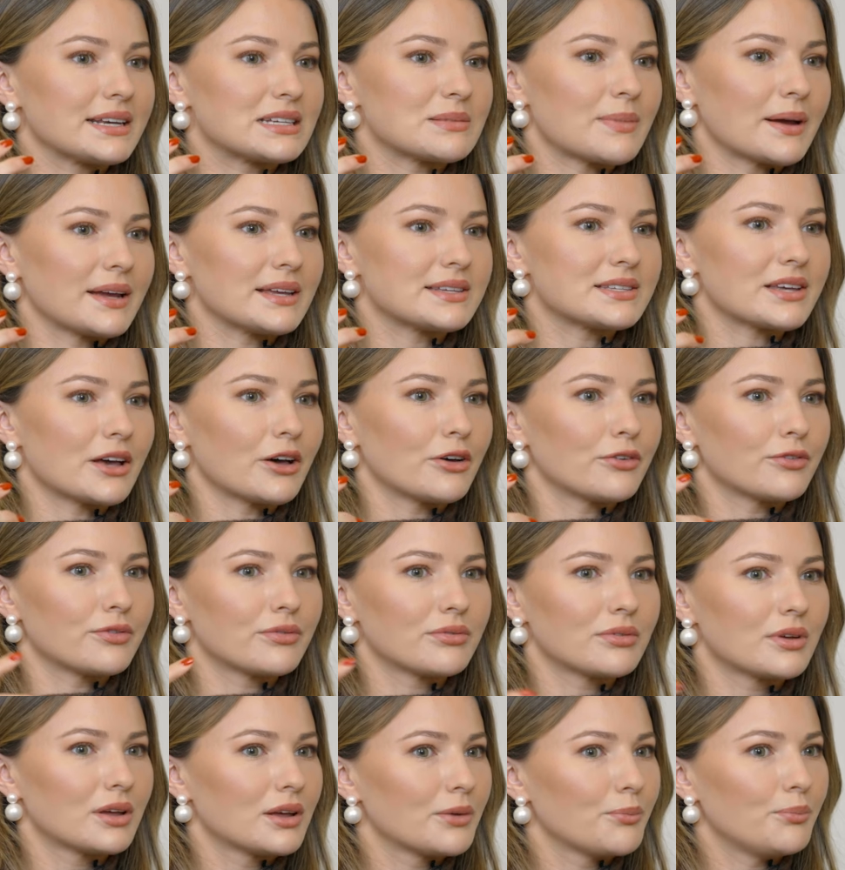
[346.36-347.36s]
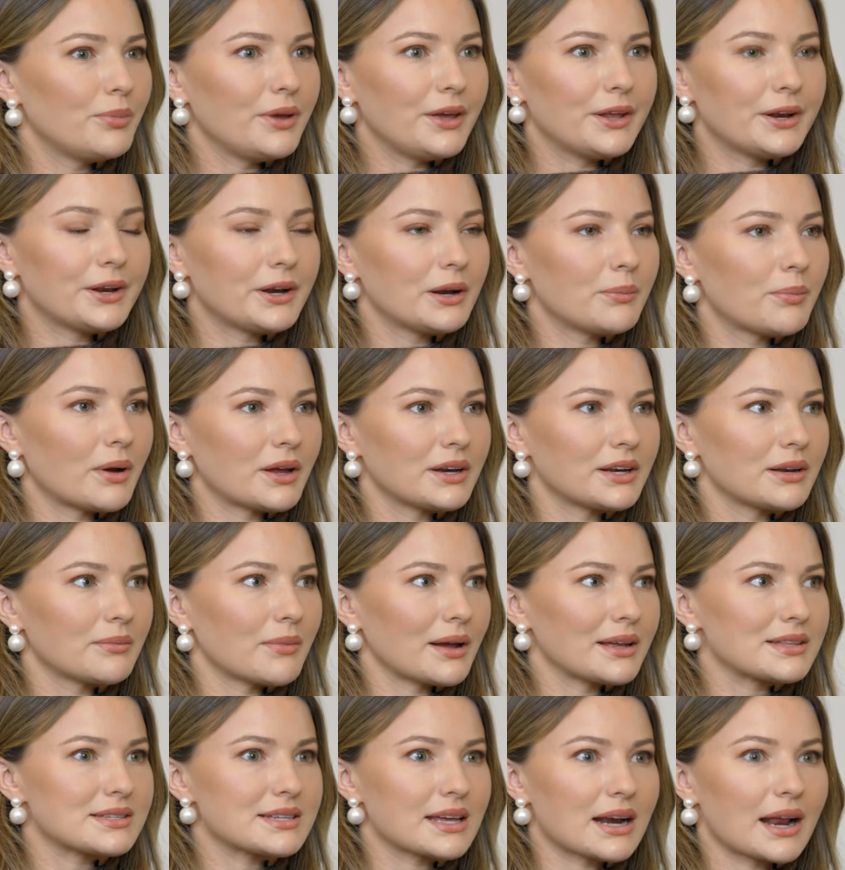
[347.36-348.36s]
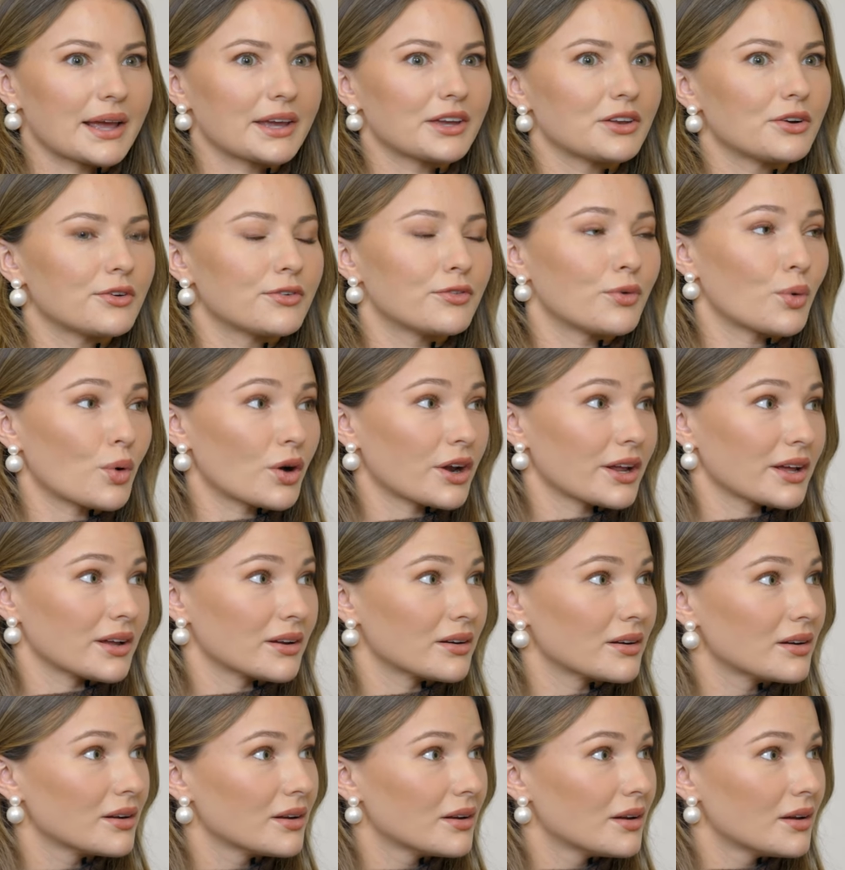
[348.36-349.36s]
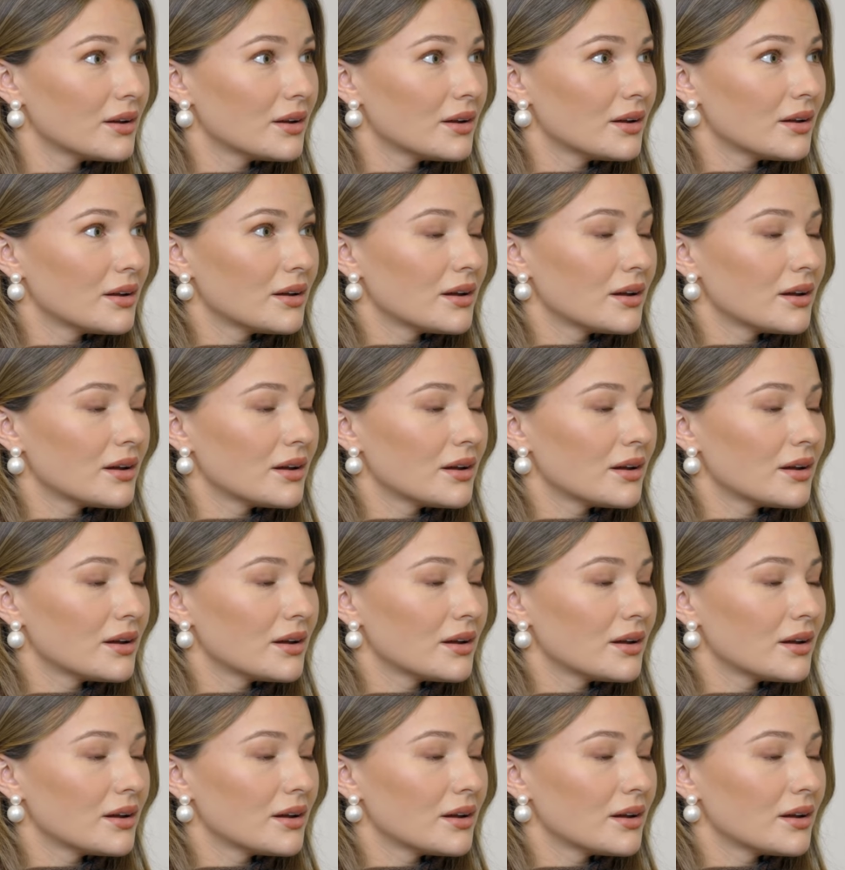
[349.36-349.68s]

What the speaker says: to myself, be in an abundant mindset, I can afford it. Mm-hmm.